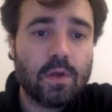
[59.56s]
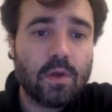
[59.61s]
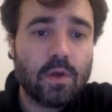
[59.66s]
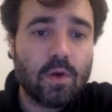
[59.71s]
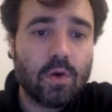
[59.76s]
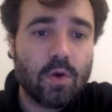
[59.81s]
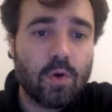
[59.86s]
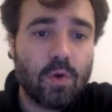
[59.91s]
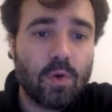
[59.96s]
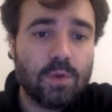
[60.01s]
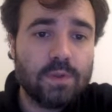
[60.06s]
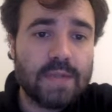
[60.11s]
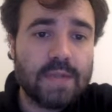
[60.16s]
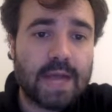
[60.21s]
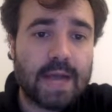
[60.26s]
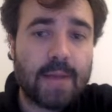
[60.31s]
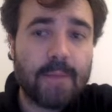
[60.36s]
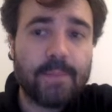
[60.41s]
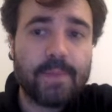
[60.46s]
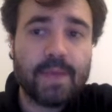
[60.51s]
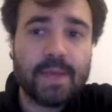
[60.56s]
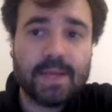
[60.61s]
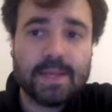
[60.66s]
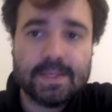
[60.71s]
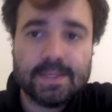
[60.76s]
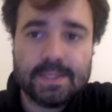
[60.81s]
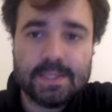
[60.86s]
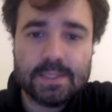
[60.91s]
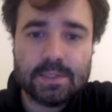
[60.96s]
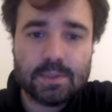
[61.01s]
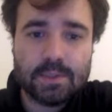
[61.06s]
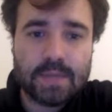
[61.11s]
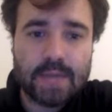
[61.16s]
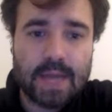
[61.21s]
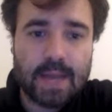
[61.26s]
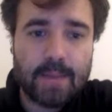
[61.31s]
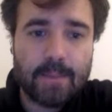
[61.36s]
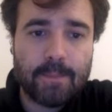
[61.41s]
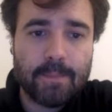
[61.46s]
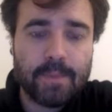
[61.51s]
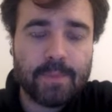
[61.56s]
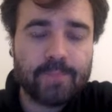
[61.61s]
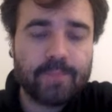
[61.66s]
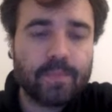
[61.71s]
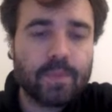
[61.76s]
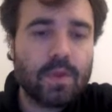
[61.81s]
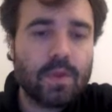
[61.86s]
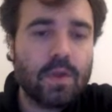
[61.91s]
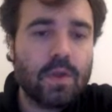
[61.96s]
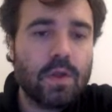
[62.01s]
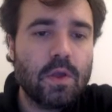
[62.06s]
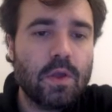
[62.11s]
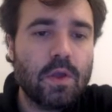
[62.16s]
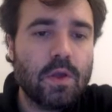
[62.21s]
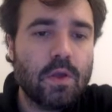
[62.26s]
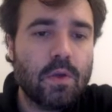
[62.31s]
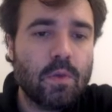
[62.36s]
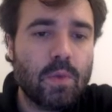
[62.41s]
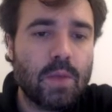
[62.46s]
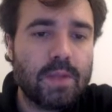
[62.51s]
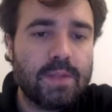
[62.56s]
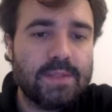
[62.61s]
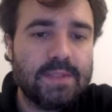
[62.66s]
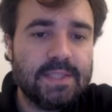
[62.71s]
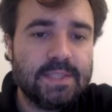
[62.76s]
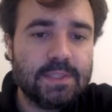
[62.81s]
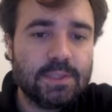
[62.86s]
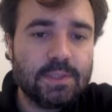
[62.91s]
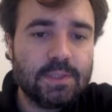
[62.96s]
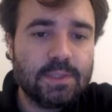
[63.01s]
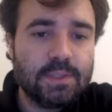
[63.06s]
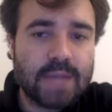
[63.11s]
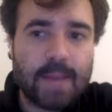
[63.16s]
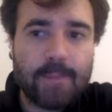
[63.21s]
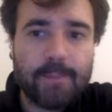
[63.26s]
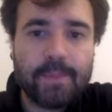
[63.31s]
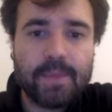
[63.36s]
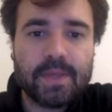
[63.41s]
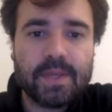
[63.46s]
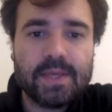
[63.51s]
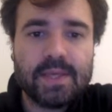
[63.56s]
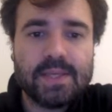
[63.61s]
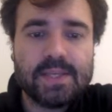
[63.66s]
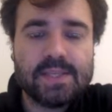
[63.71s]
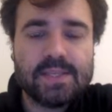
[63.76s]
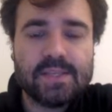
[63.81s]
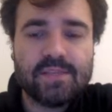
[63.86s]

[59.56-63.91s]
all dump, and DETO2D. Well, DETO2D is the